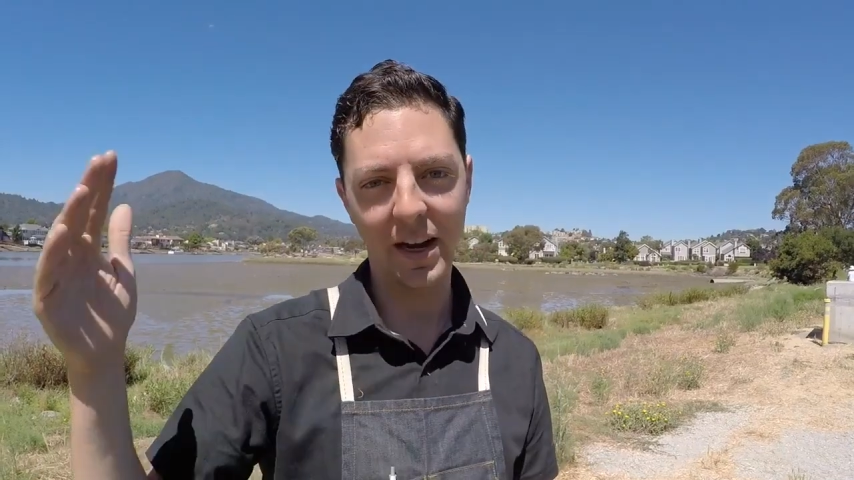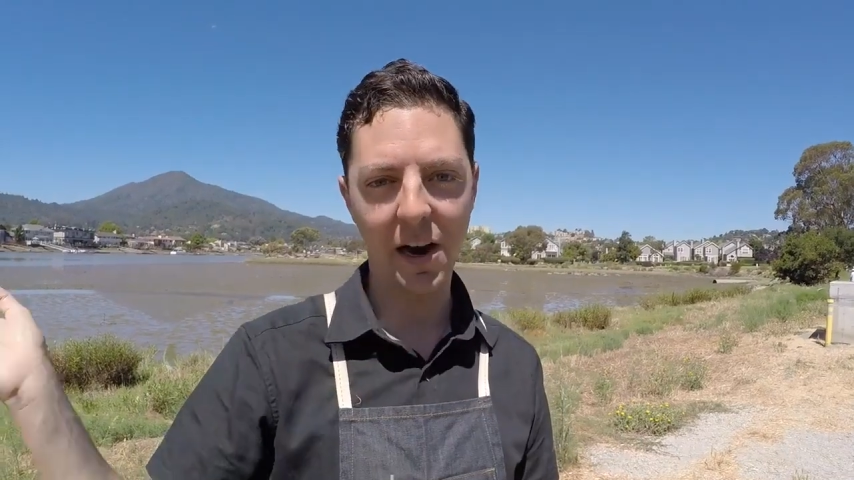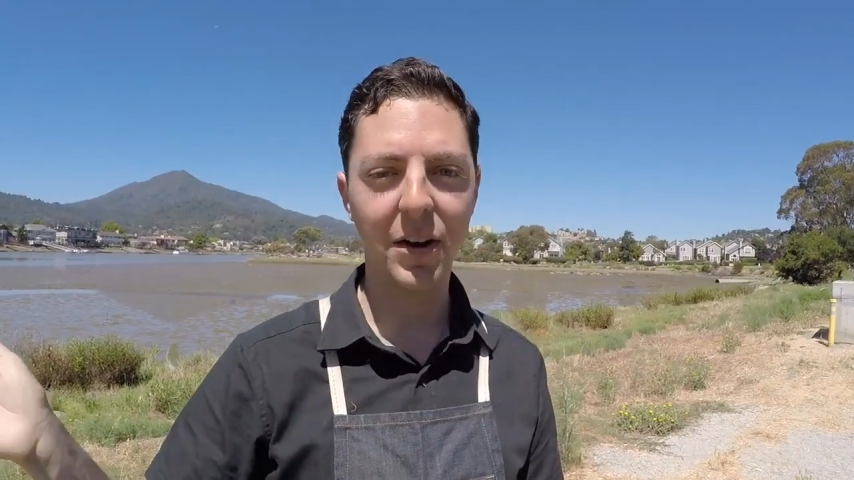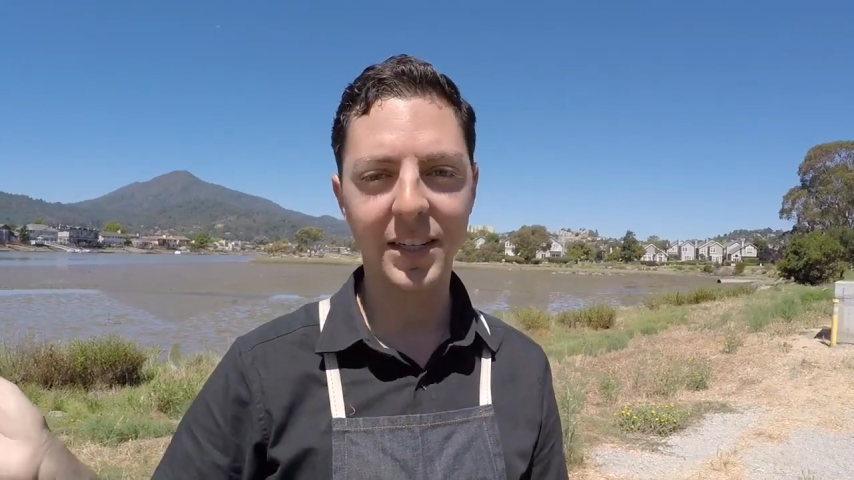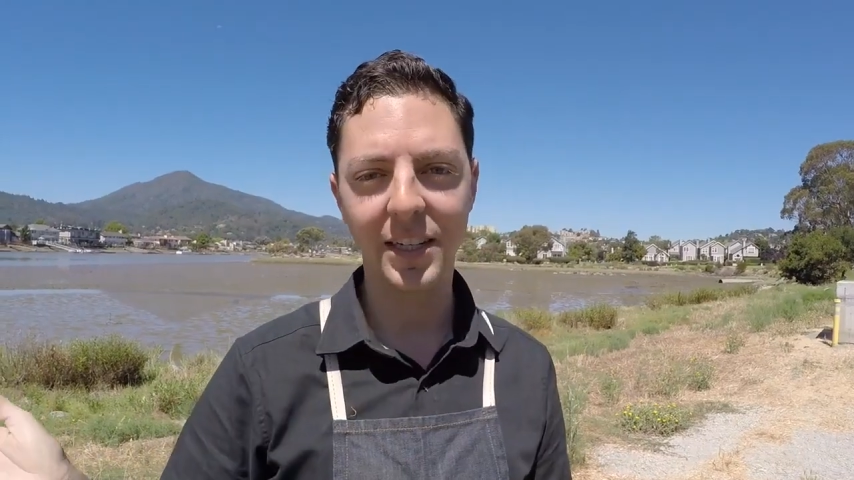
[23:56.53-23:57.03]

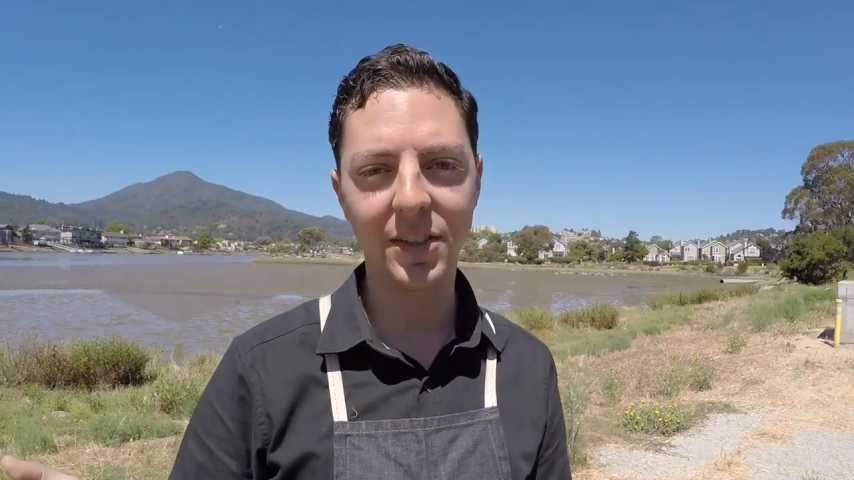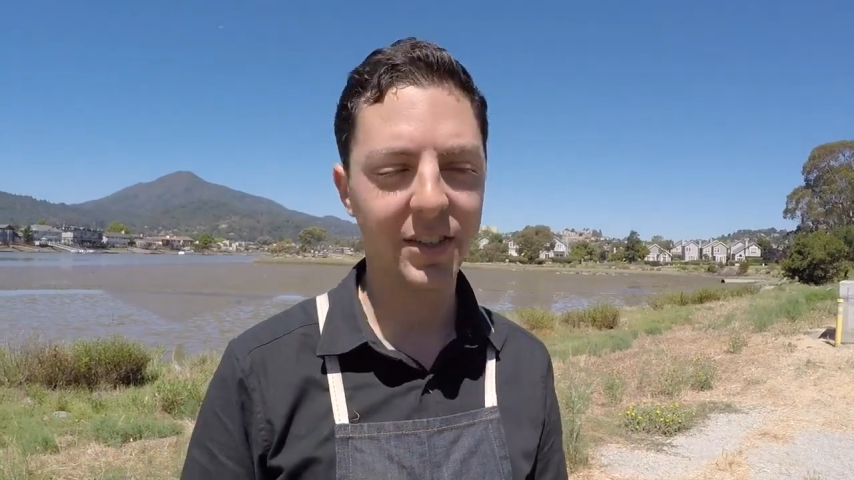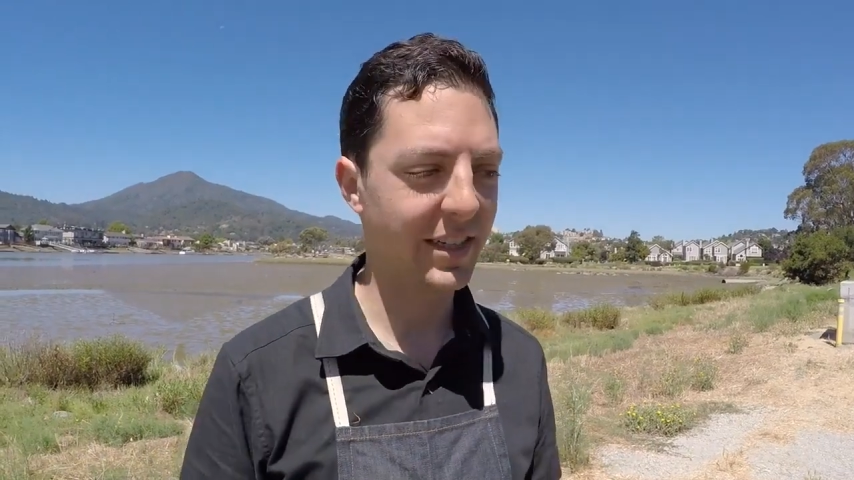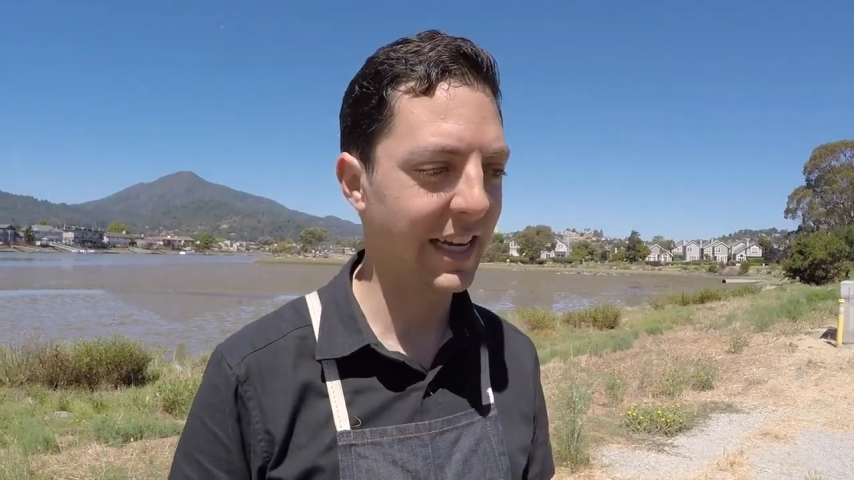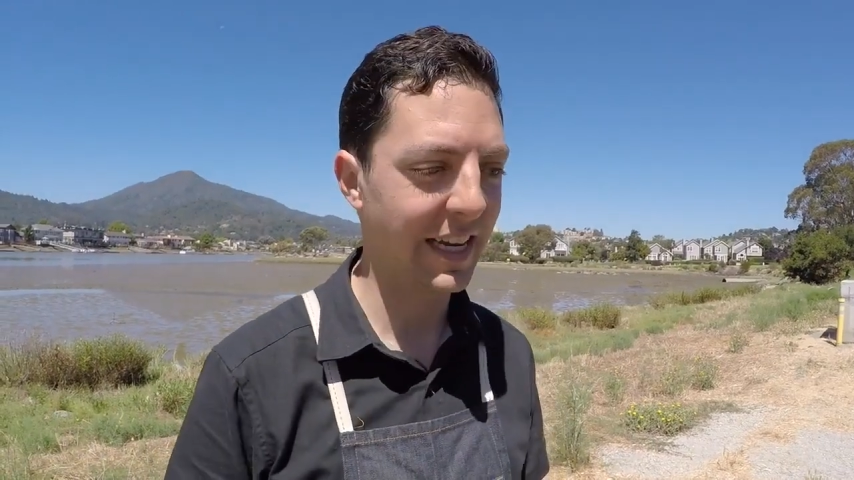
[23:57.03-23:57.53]
heritage
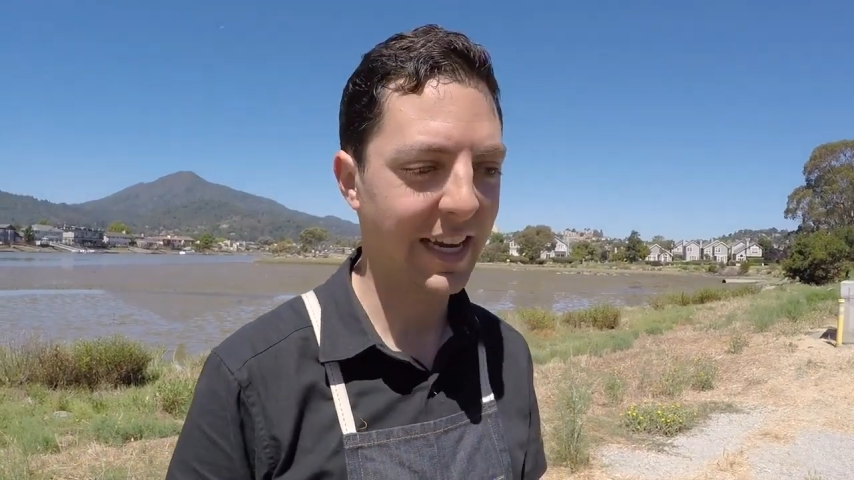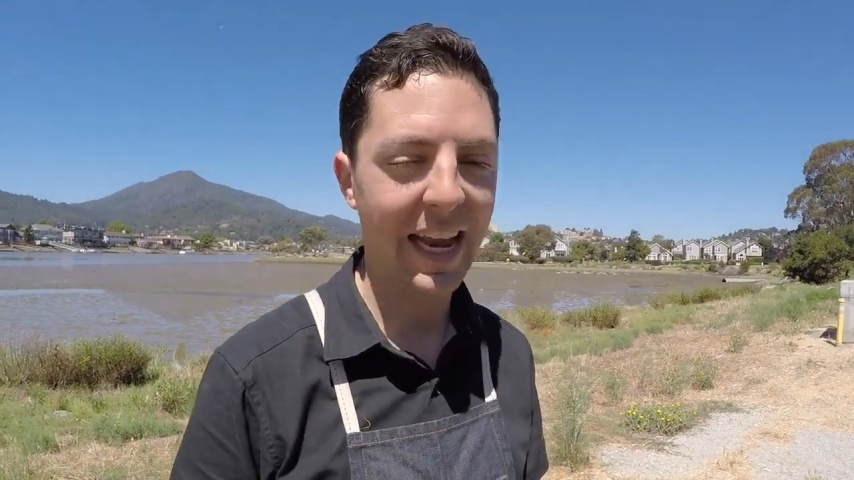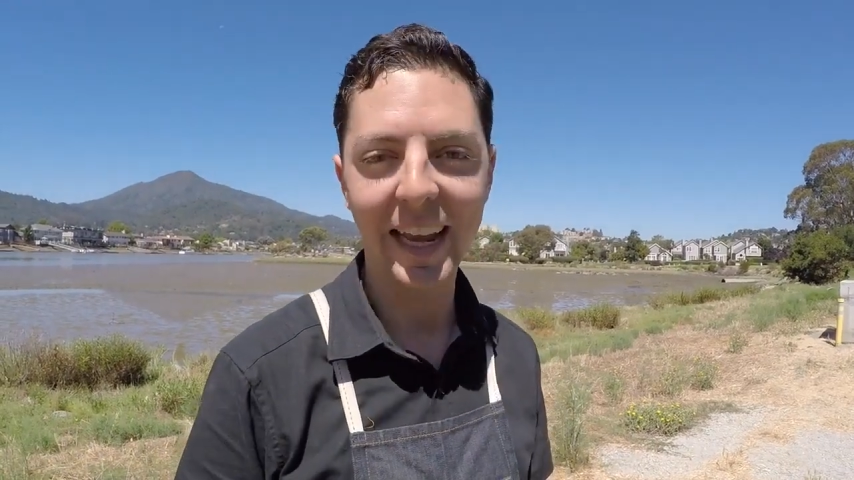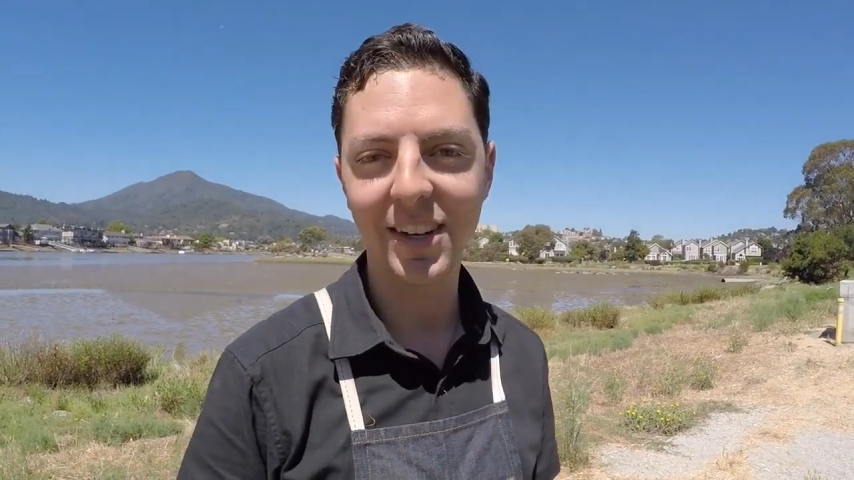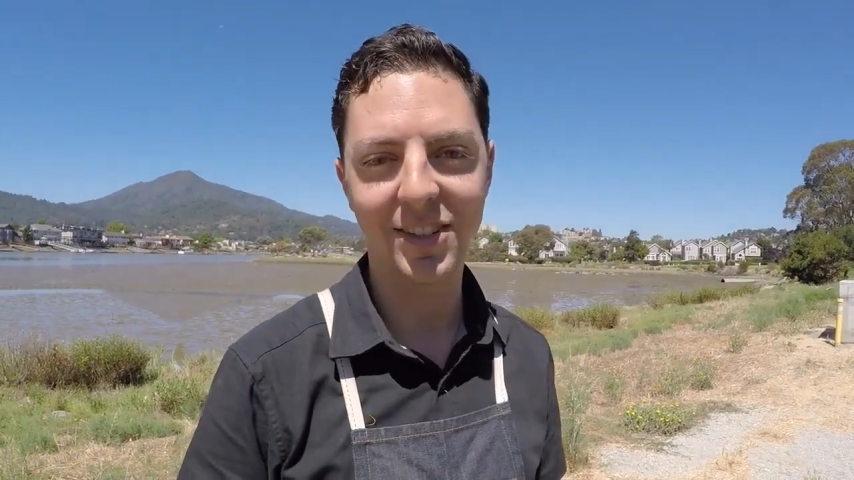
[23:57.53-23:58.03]
that they
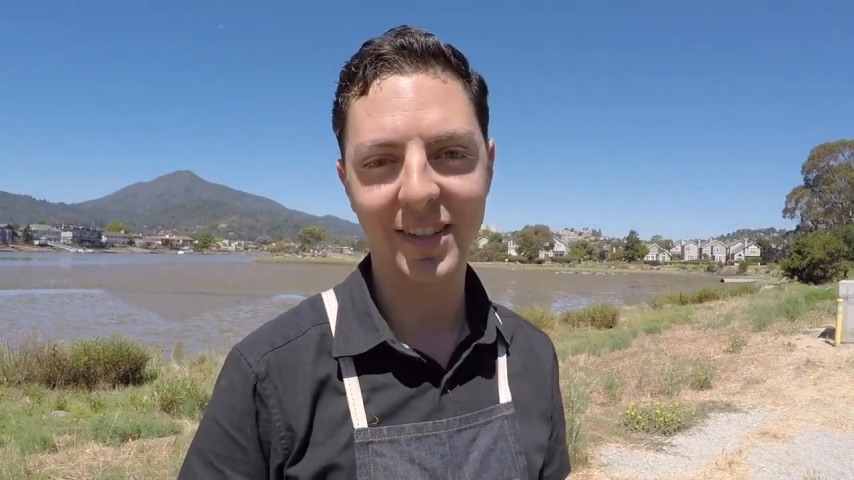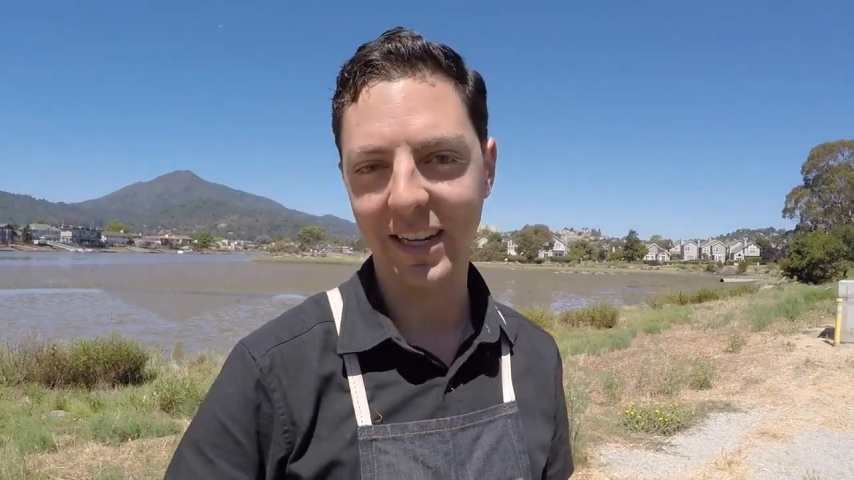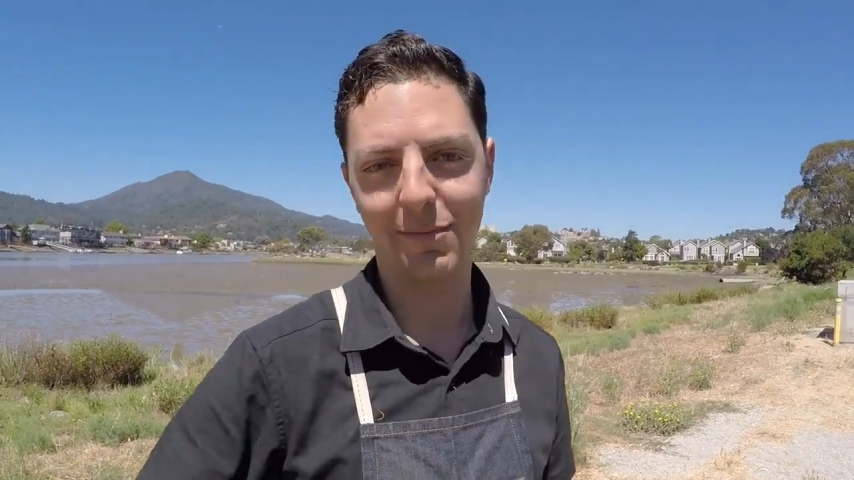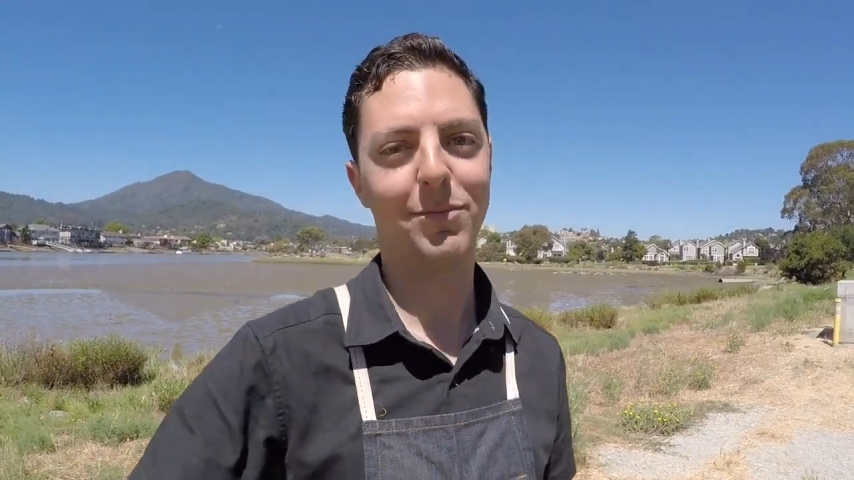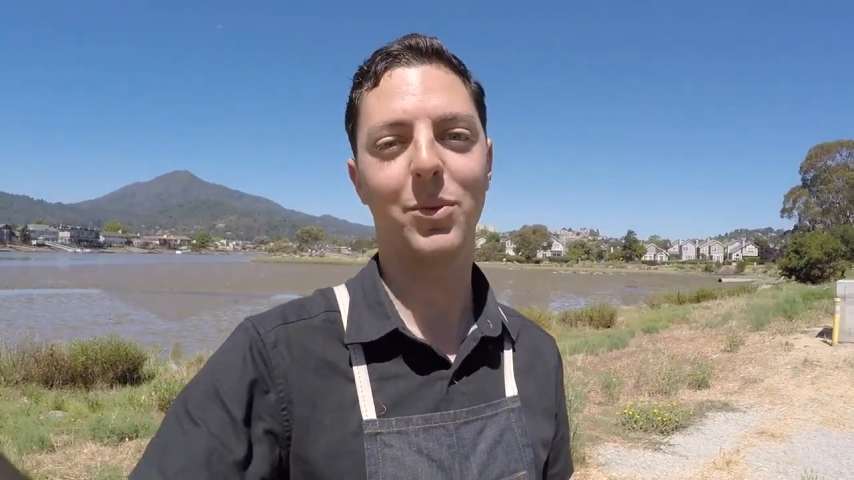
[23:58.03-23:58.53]
can't just like